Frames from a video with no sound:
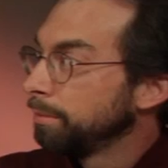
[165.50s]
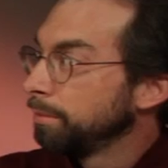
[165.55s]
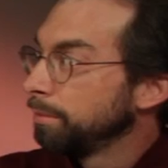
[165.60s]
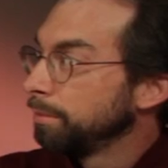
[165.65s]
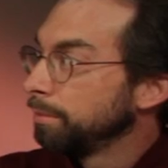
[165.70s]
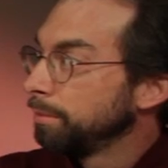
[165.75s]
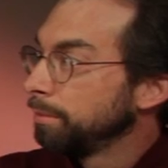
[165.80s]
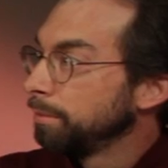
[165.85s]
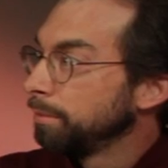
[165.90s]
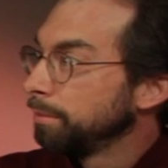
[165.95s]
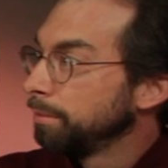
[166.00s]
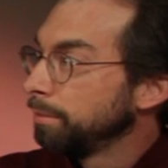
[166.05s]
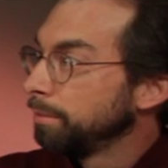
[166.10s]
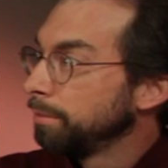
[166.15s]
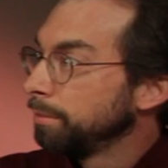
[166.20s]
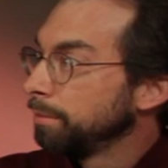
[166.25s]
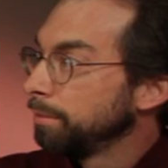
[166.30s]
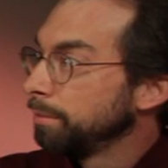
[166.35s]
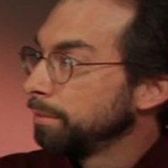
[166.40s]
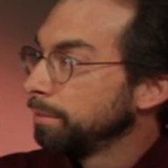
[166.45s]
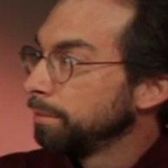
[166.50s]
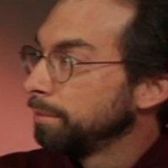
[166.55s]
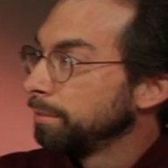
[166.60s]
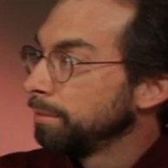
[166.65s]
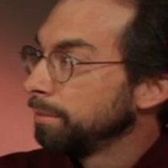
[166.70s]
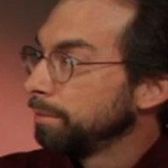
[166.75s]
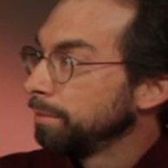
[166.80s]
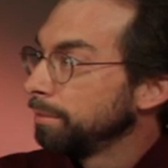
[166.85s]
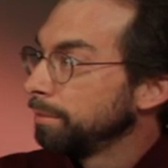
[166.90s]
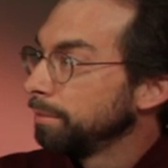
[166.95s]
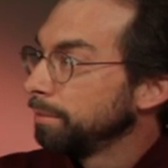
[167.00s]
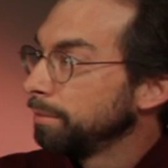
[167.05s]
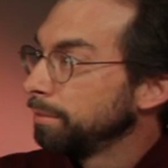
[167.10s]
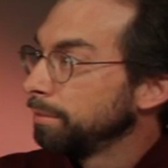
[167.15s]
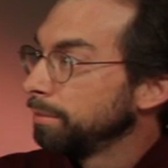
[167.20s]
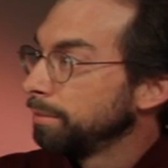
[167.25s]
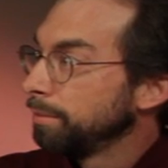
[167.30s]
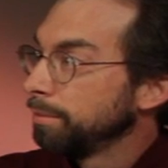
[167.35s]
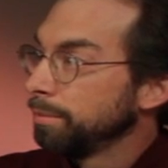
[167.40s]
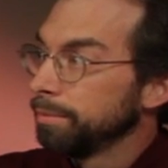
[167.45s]

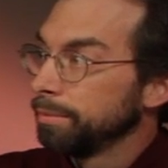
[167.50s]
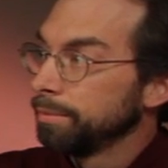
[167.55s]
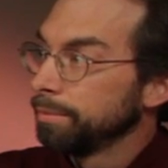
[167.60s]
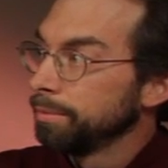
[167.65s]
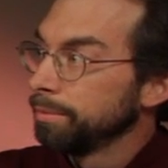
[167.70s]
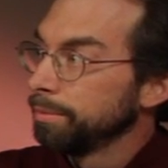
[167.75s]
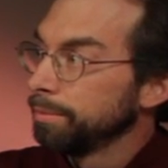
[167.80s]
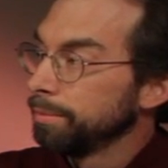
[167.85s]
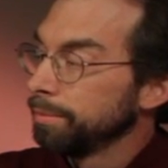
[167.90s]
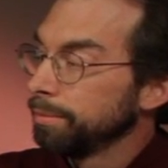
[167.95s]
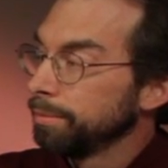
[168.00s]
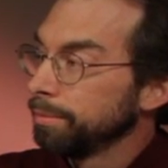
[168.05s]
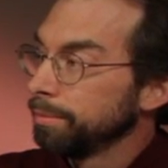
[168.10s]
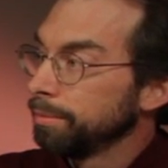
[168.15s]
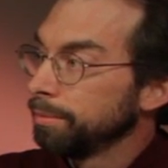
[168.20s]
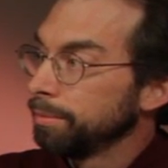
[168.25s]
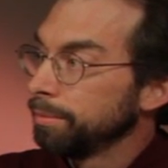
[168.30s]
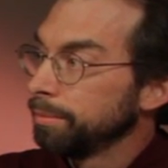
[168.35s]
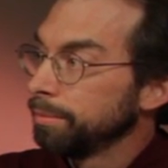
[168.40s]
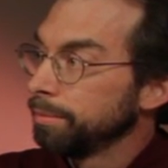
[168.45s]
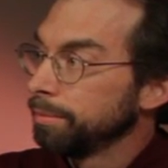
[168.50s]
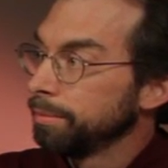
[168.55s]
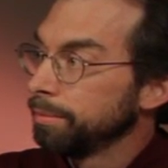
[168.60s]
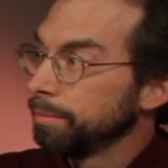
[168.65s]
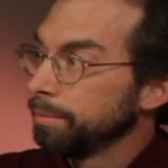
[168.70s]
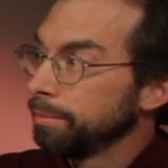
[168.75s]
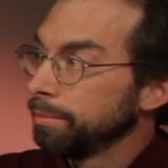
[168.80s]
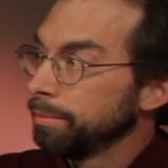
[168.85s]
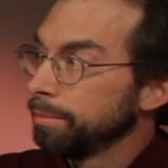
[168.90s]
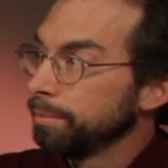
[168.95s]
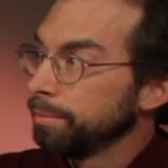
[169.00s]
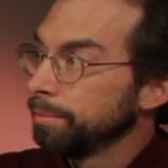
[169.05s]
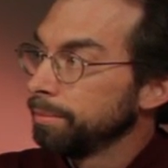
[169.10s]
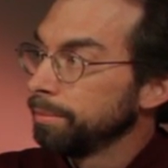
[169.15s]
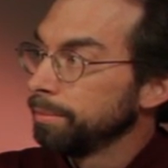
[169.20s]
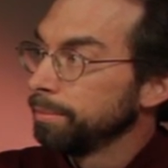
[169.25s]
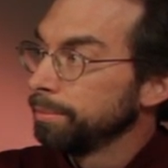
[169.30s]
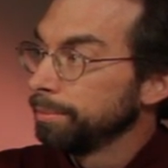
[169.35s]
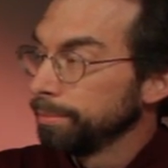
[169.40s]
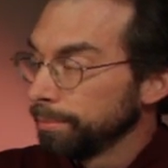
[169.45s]

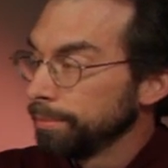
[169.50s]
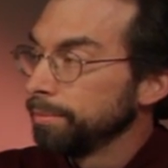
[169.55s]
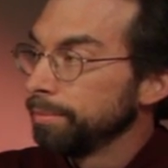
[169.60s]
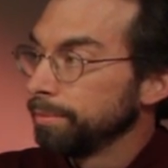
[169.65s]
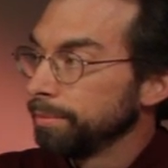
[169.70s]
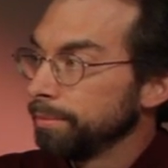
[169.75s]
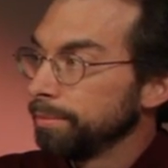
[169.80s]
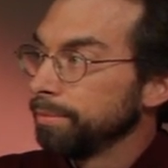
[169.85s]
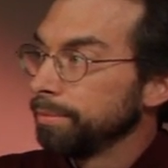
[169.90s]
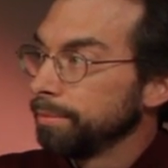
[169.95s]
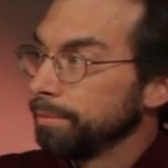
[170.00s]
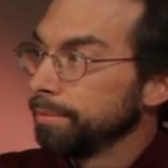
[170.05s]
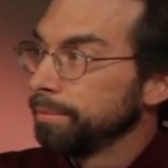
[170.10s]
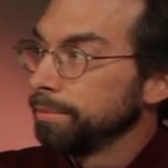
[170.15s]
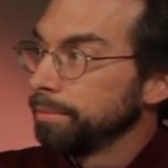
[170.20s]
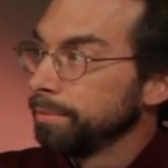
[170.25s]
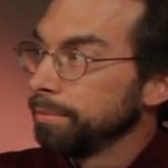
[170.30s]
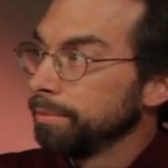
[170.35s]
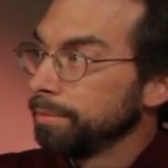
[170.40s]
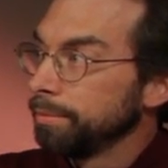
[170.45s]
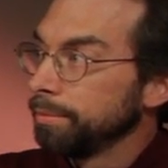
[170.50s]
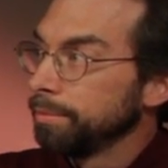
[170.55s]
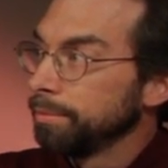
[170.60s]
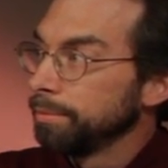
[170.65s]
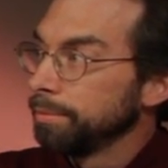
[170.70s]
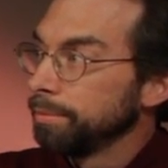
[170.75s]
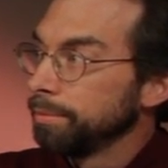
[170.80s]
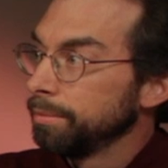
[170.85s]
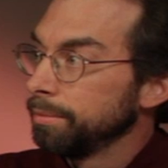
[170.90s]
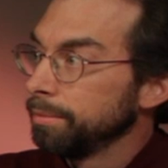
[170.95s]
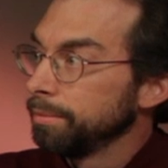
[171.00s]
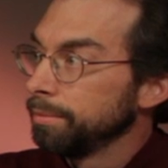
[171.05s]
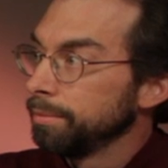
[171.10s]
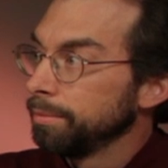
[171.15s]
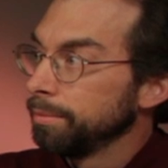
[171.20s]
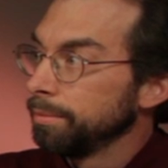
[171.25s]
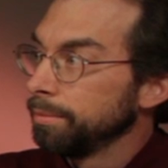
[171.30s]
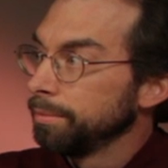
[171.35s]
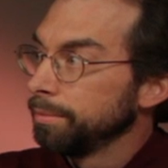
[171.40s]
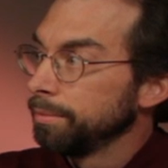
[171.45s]

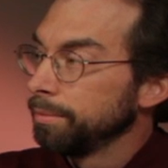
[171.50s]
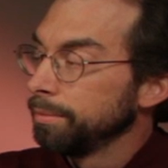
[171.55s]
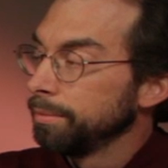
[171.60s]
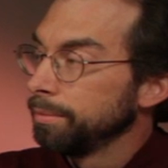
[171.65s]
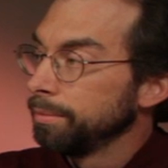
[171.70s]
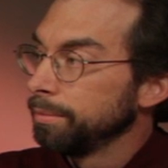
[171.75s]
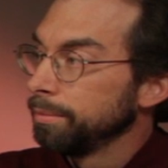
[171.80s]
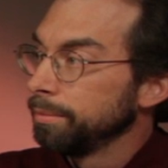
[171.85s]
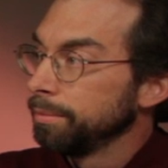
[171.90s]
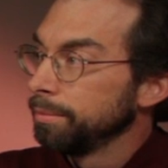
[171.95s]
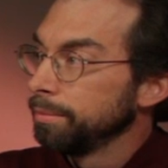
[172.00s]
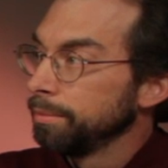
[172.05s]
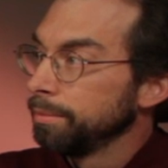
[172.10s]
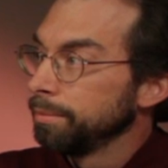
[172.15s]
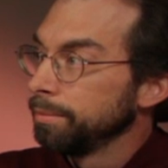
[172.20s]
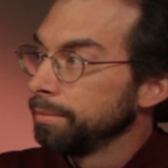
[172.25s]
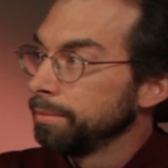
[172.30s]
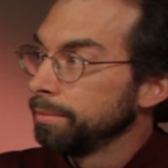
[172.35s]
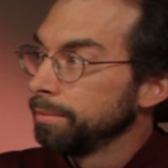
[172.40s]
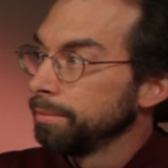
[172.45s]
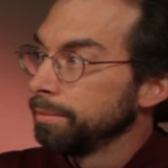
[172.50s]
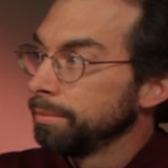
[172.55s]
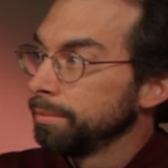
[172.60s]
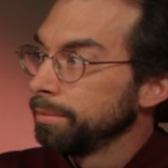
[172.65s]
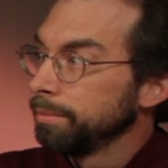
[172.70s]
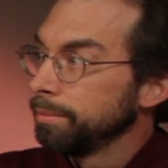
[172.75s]
(not speaking)